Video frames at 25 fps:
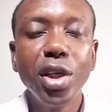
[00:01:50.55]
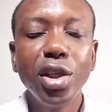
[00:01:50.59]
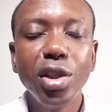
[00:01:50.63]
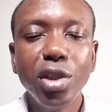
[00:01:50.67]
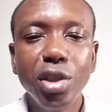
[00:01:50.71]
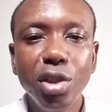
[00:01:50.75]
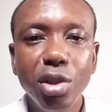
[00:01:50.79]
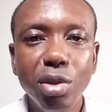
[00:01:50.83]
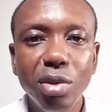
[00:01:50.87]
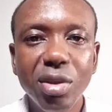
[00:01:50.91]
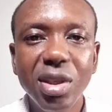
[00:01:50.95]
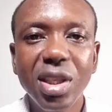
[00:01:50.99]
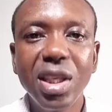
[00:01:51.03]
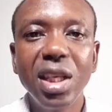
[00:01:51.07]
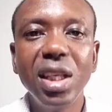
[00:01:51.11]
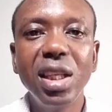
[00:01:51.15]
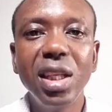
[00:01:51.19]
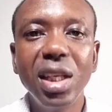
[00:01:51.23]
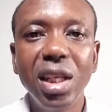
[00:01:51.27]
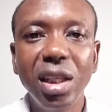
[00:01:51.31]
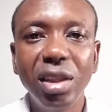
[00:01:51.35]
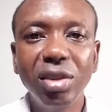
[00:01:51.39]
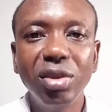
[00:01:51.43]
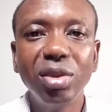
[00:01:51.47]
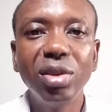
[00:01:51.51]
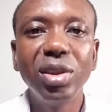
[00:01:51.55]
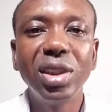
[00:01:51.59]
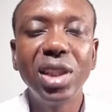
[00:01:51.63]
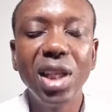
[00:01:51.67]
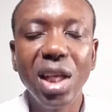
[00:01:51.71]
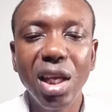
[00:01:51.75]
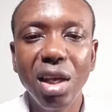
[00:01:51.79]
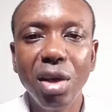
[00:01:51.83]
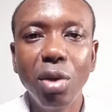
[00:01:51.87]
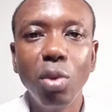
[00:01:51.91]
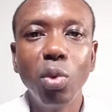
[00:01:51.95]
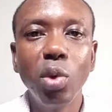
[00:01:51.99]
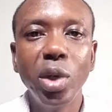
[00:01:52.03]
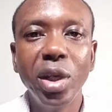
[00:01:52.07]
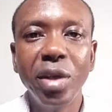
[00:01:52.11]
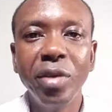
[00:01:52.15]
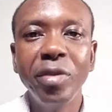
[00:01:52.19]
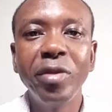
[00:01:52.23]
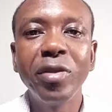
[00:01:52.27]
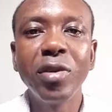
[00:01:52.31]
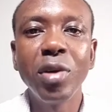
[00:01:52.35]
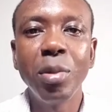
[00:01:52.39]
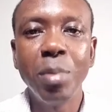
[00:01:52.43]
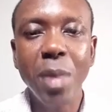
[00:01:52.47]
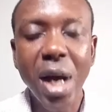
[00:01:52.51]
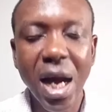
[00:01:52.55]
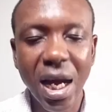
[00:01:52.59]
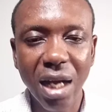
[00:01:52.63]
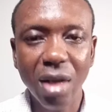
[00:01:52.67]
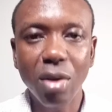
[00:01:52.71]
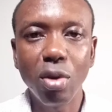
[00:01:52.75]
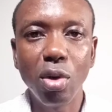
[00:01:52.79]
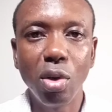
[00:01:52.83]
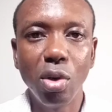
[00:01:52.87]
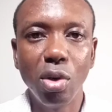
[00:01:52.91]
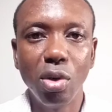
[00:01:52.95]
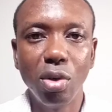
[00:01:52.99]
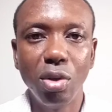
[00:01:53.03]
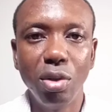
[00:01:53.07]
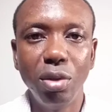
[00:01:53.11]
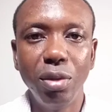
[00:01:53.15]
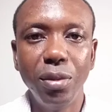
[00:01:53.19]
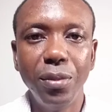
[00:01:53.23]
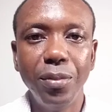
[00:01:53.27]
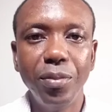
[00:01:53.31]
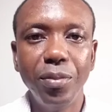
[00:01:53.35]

you still need to stay away from alcohol.